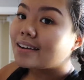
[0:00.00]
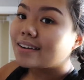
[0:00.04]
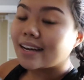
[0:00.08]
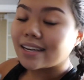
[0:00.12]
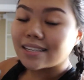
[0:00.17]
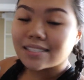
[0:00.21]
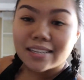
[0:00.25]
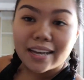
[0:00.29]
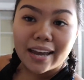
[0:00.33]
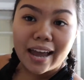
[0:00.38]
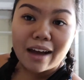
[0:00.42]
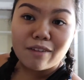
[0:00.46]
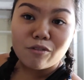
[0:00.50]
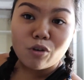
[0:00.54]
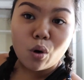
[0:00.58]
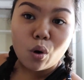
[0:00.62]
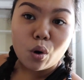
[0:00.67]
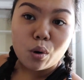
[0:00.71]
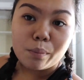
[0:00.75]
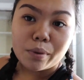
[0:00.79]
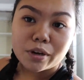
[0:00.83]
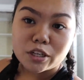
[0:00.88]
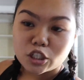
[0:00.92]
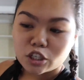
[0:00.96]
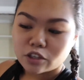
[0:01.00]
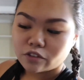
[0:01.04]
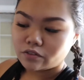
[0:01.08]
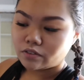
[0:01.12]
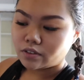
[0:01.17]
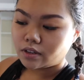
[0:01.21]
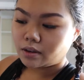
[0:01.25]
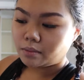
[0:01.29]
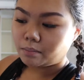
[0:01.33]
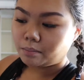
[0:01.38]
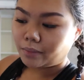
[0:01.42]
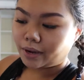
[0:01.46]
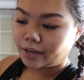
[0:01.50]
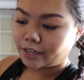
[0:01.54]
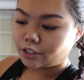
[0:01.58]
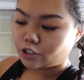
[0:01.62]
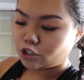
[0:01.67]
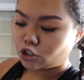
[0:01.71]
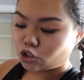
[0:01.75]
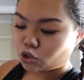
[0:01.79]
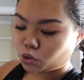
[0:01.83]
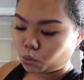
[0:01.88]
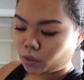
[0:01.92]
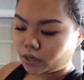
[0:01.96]
Next, I have a whole bunch of my
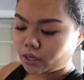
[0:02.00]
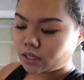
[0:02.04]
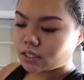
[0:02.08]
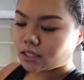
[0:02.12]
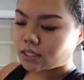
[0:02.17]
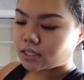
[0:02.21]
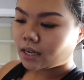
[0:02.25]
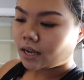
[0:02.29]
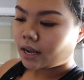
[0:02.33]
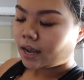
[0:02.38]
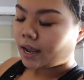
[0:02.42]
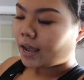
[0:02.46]
shorts,